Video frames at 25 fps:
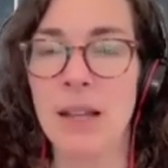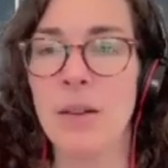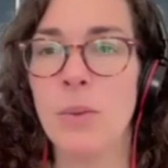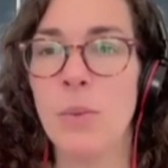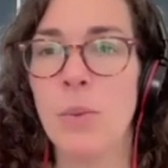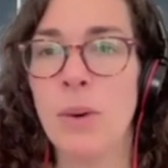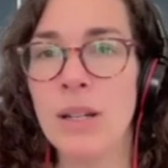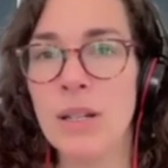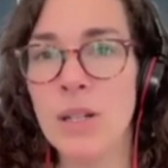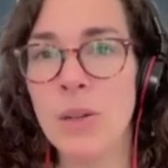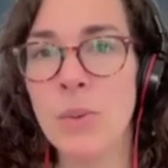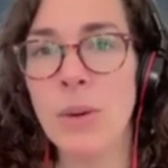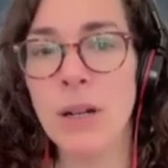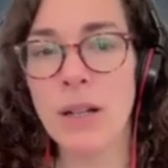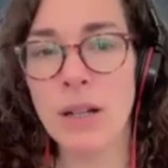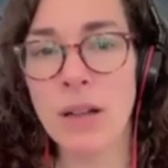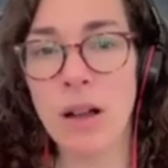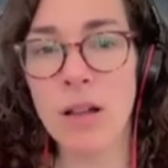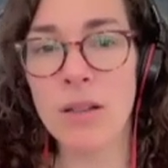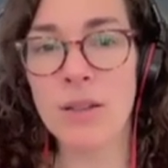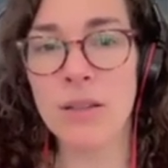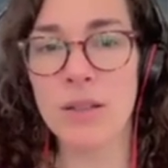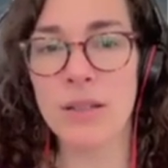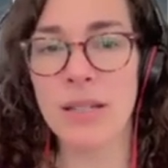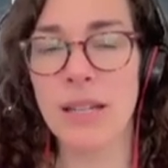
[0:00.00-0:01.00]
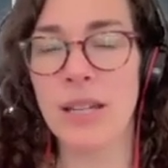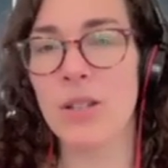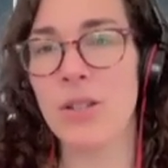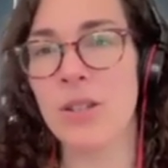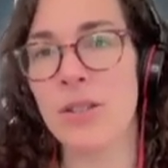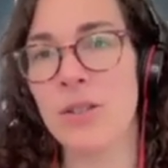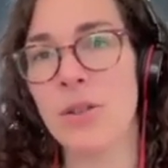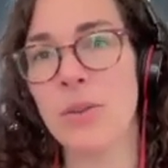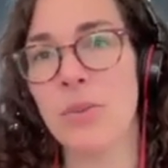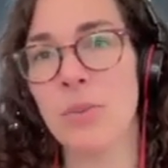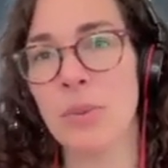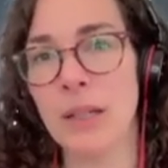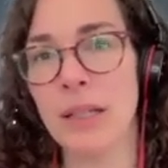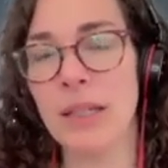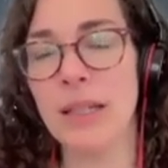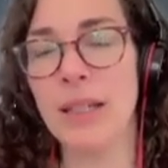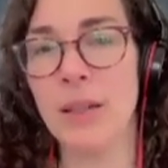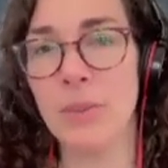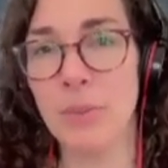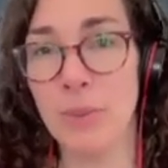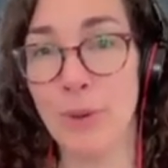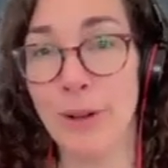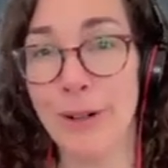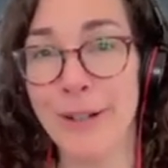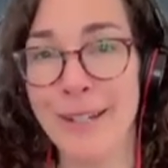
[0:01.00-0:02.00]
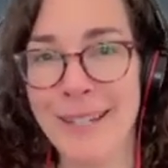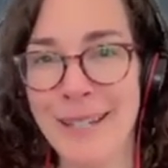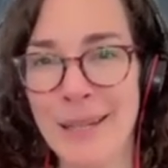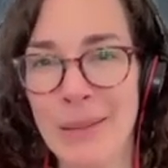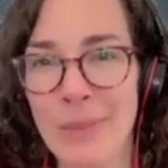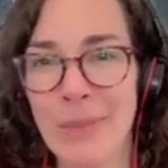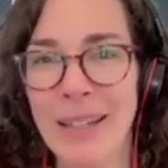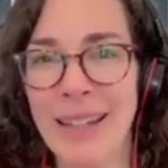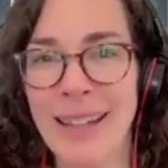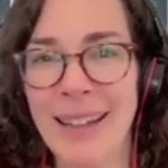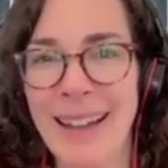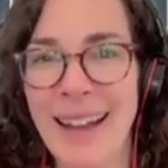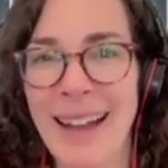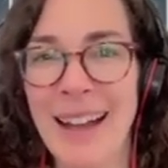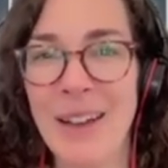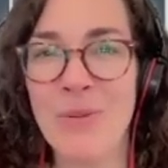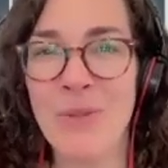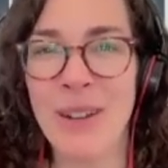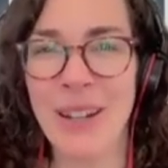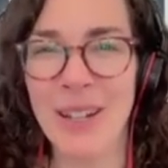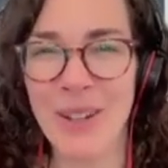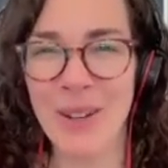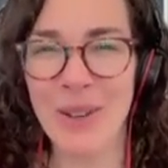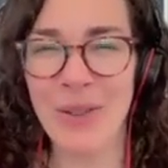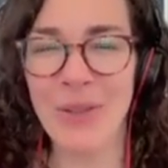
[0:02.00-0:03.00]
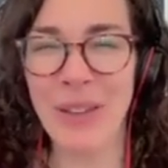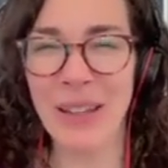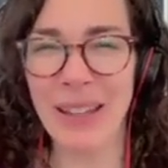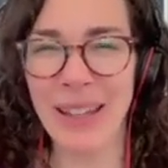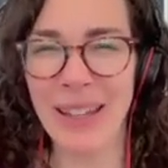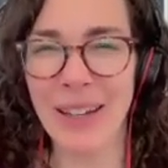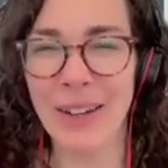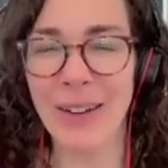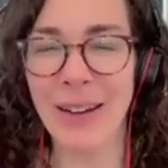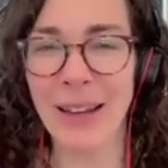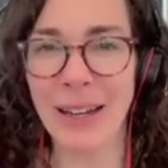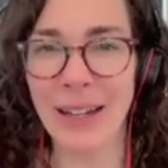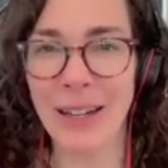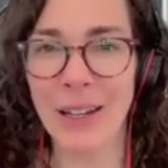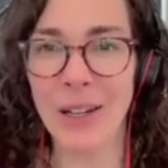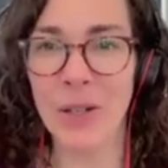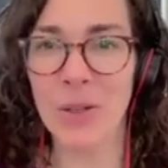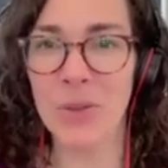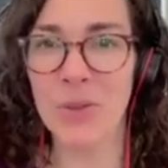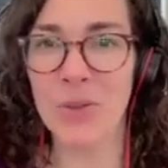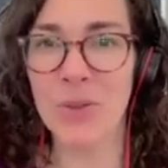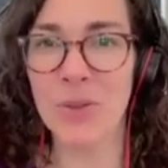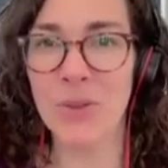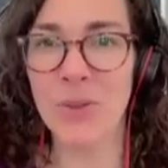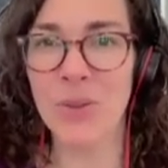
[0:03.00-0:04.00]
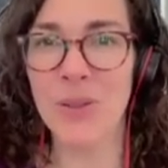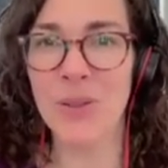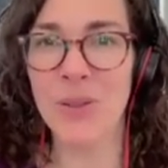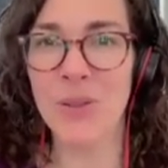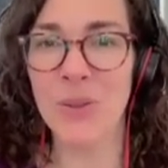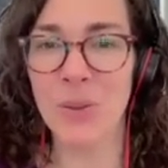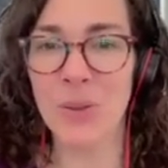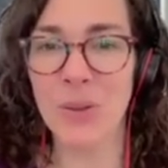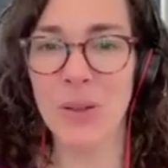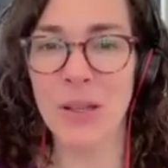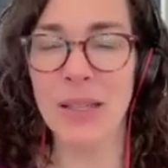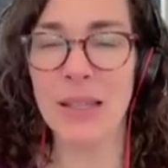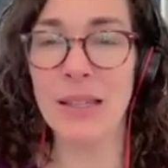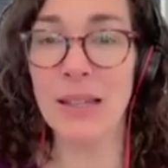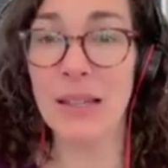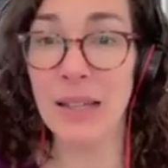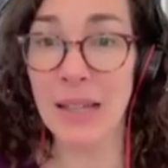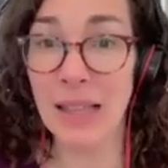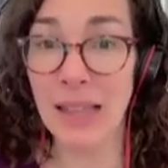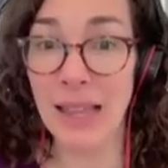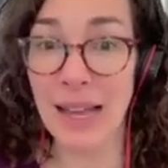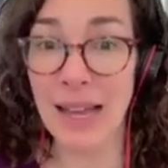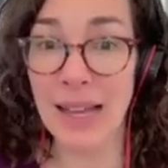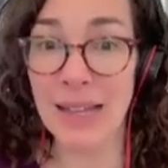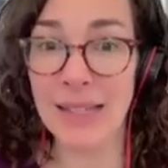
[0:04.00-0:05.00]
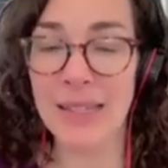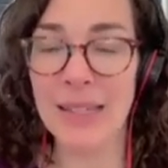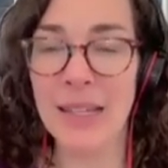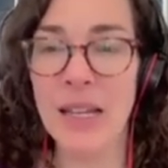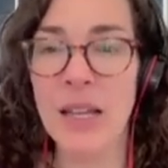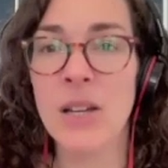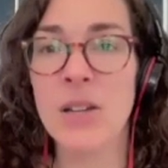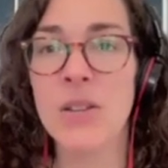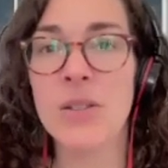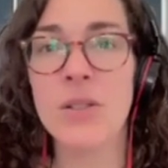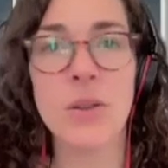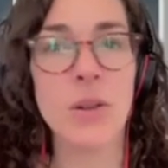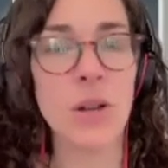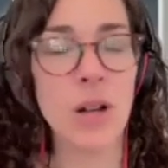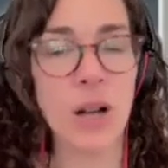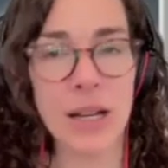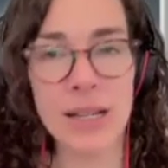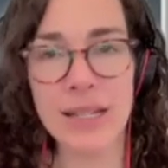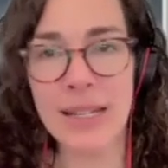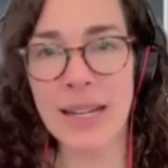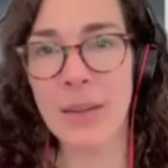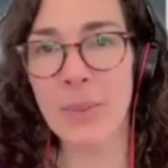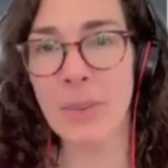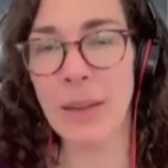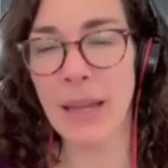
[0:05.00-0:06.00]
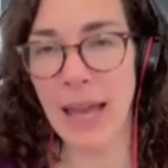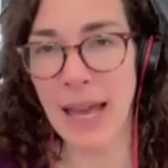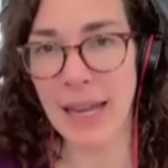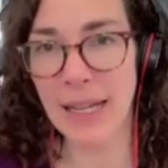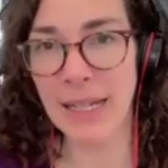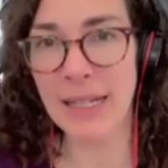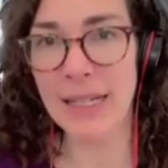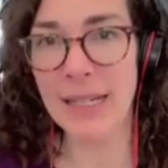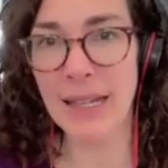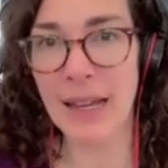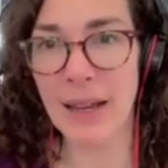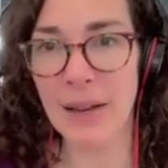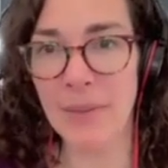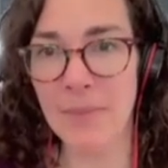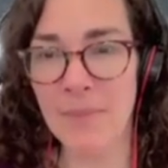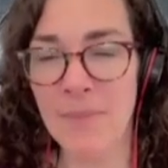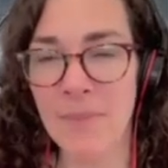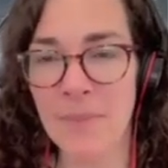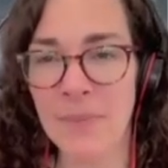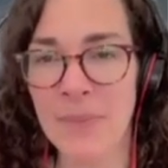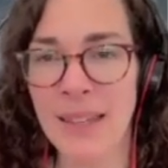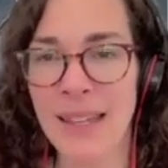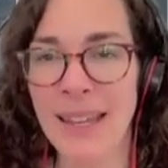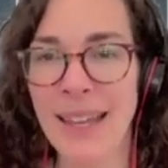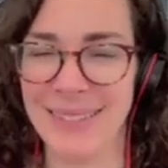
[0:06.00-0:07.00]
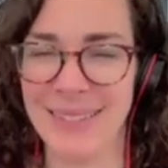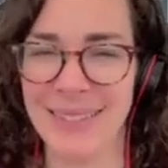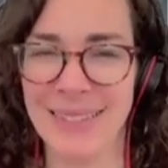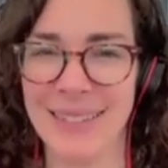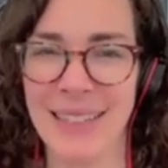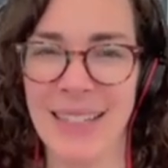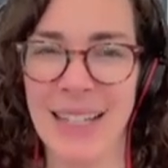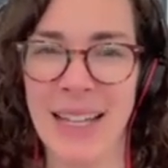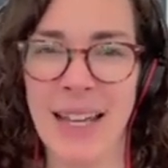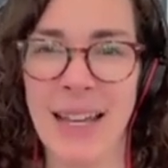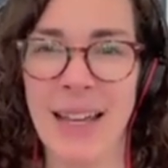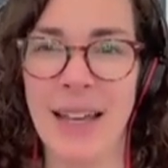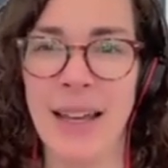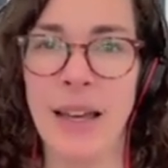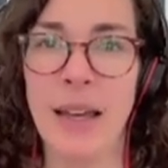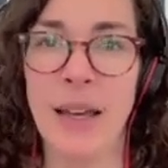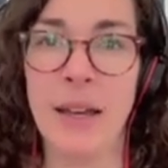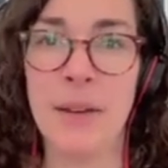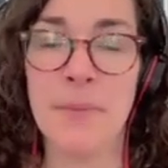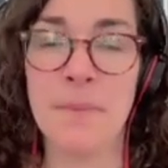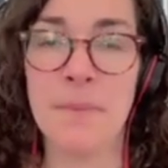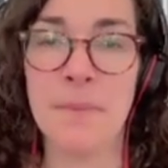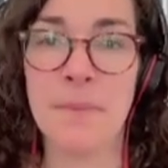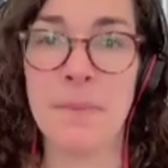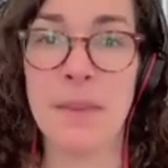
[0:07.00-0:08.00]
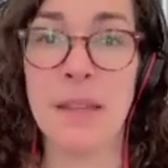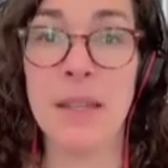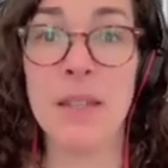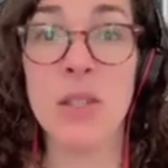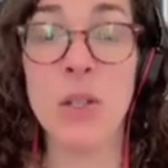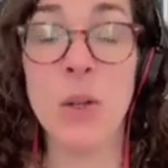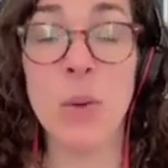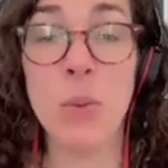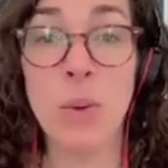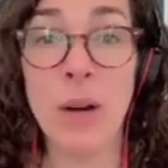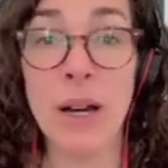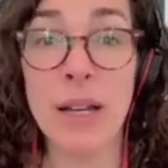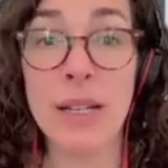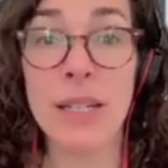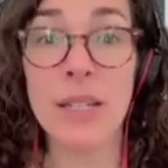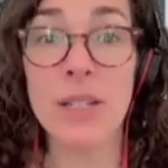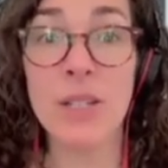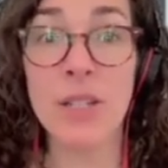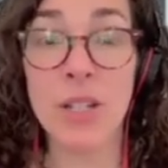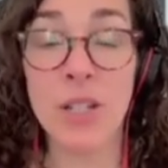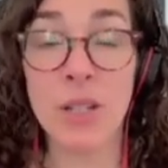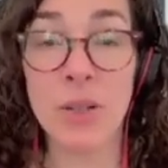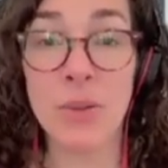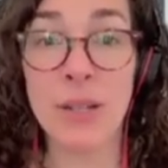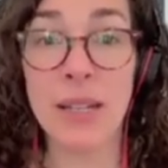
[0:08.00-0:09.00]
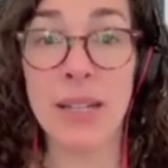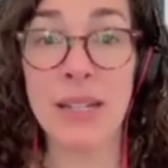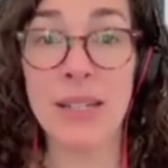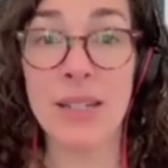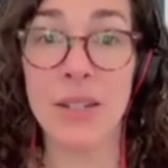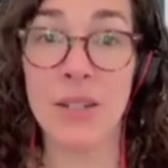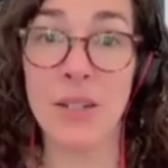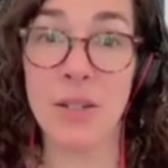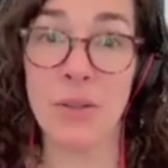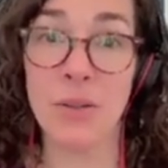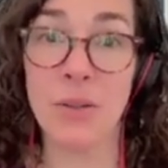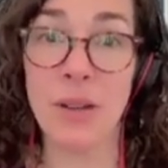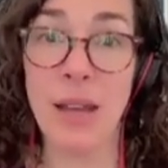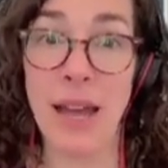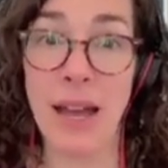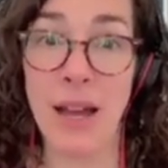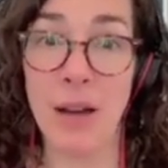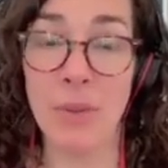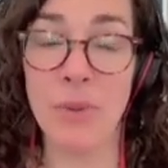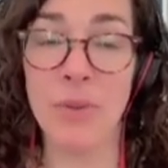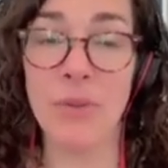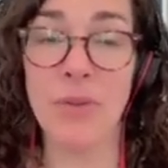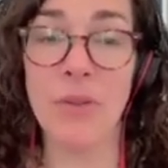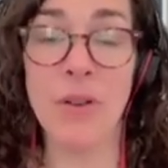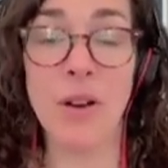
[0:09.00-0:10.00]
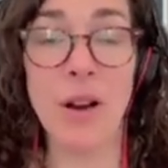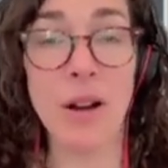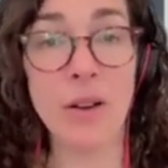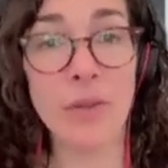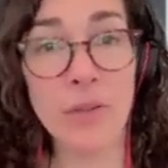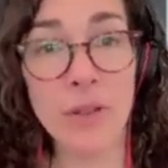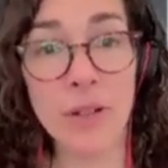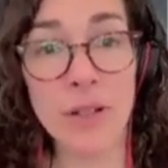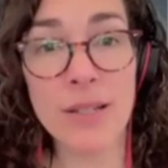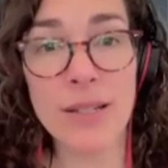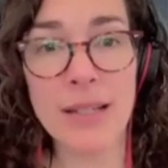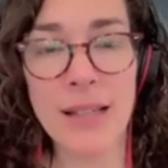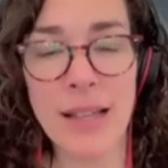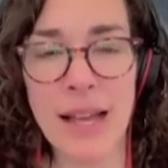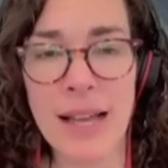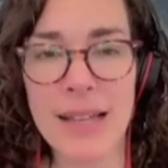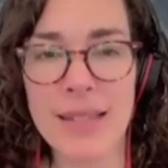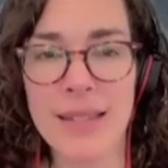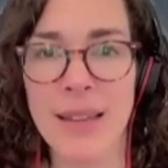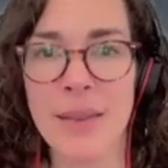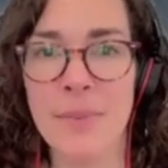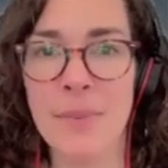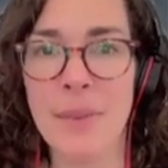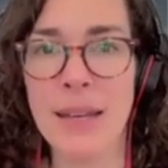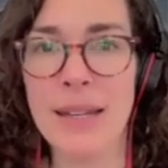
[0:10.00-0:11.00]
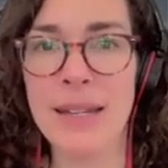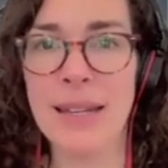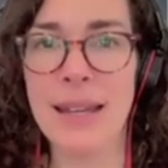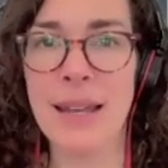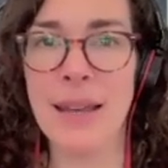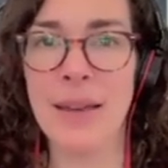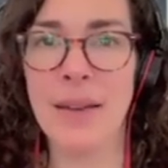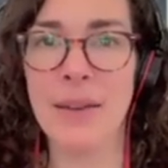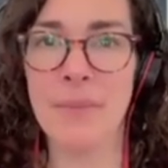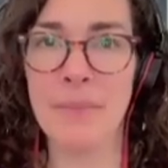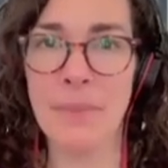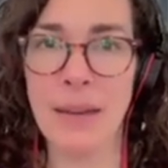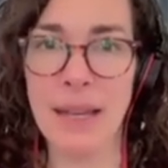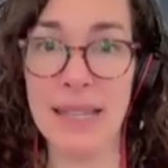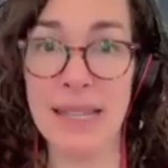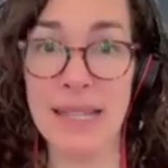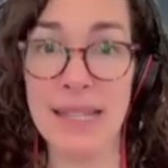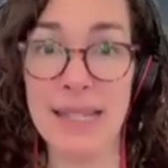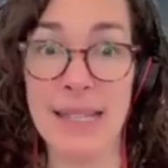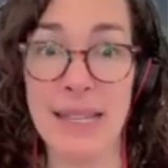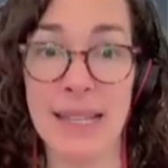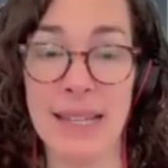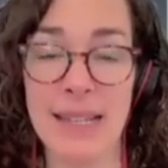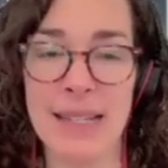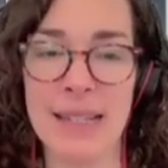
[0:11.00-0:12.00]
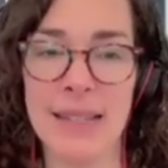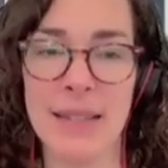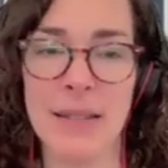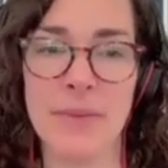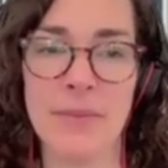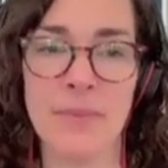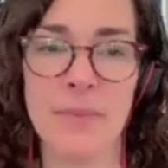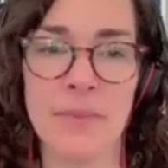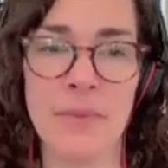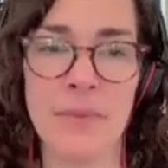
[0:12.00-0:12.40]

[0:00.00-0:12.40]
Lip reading: One-to-one consultations are really important to me. I want you to feel like you're getting coached through this whole class. So contact me anytime. So what do you need to do now before our first class on Monday, May the 6th?